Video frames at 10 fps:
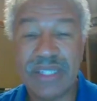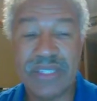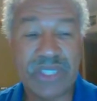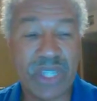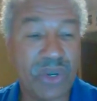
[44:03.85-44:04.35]

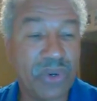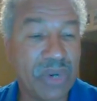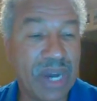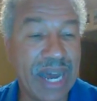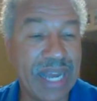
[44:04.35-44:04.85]

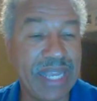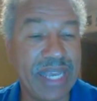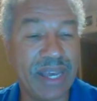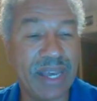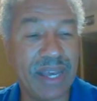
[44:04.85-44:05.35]
So
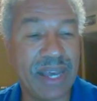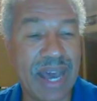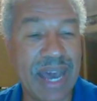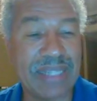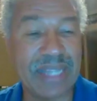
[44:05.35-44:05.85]

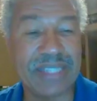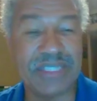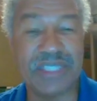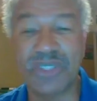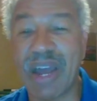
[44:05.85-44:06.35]
I like
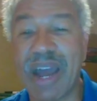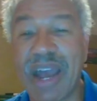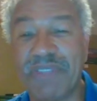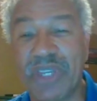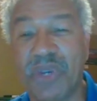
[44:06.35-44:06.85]
to
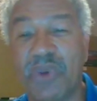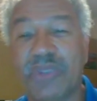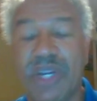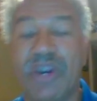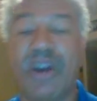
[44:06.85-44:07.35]
drive the
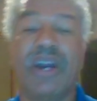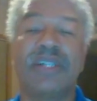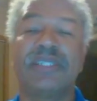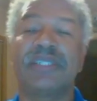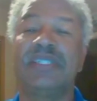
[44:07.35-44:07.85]
old
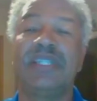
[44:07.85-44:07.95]
cars,